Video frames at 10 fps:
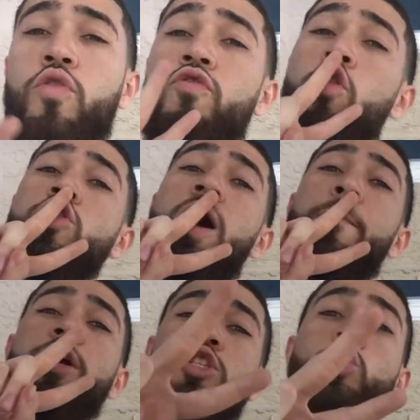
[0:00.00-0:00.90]
Rule
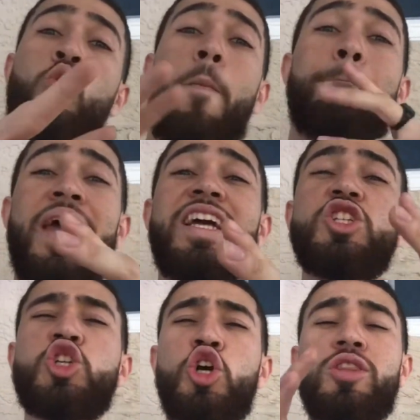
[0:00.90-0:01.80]
number 2, make
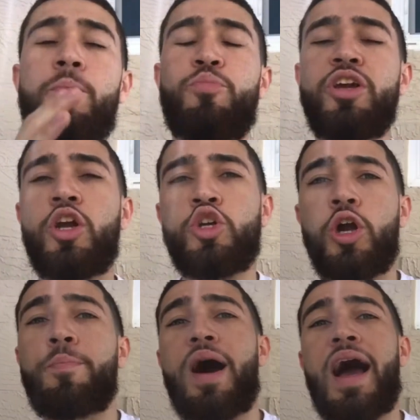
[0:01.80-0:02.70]
sure the breeder
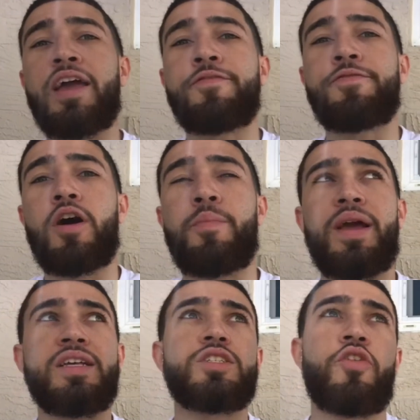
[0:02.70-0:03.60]
you're buying from
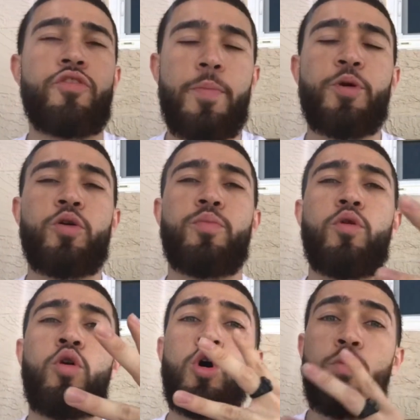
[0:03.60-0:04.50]
is a
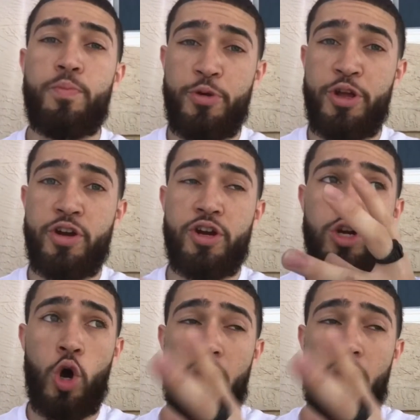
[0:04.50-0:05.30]
reputable breeder.